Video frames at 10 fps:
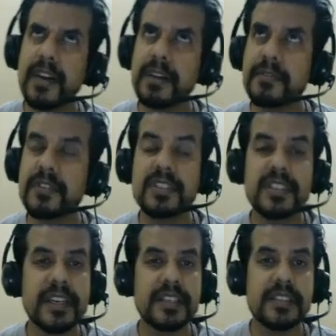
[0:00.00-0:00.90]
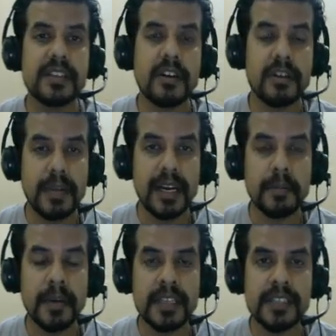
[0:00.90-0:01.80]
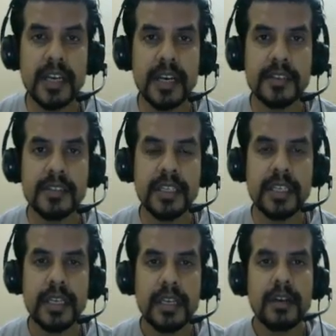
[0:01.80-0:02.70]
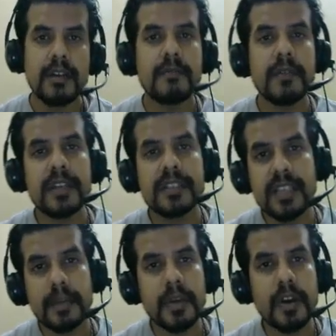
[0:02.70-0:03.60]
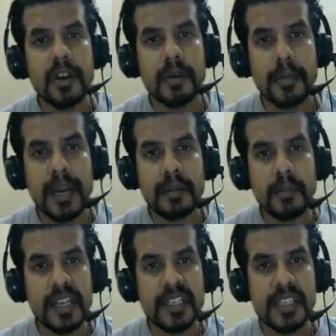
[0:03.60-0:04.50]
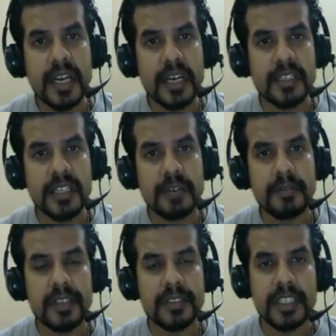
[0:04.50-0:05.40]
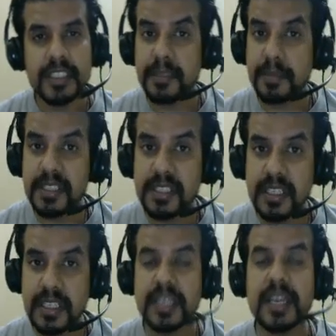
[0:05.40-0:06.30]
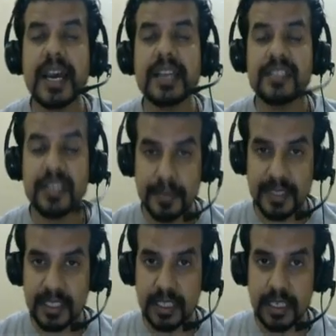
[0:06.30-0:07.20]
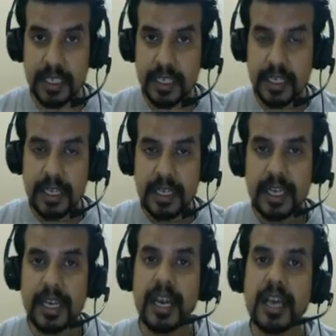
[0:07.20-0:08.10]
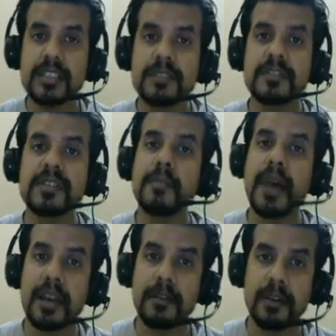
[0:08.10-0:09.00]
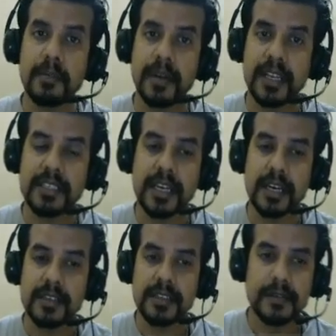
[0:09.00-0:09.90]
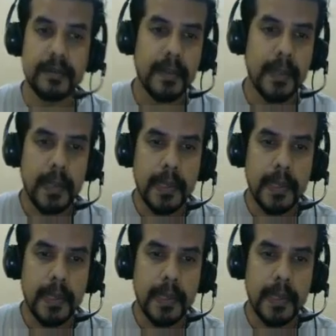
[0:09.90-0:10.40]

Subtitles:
5 to 6 automatic bidding strategy one semi-automatic bidding strategy, that was ECPC, enhanced CPC, and last was the manual bidding strategy.